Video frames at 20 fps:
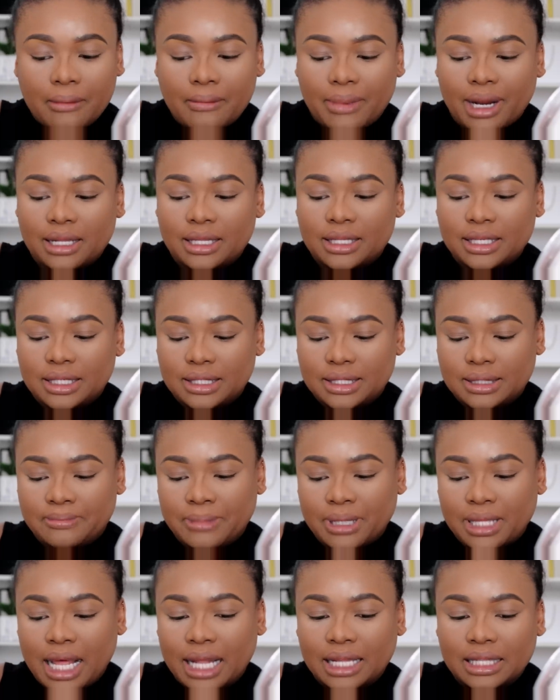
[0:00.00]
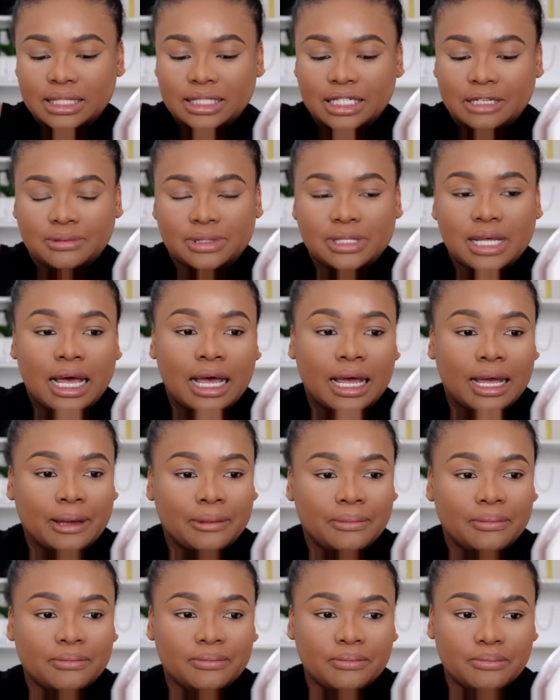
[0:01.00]
but at this but at the same
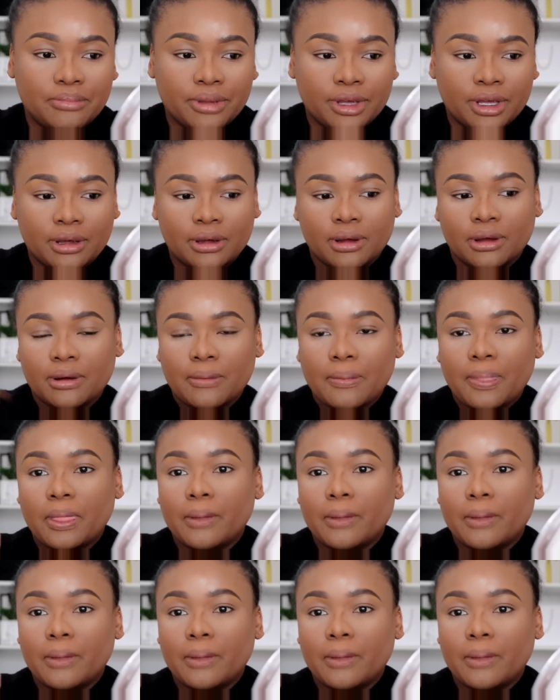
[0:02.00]
time being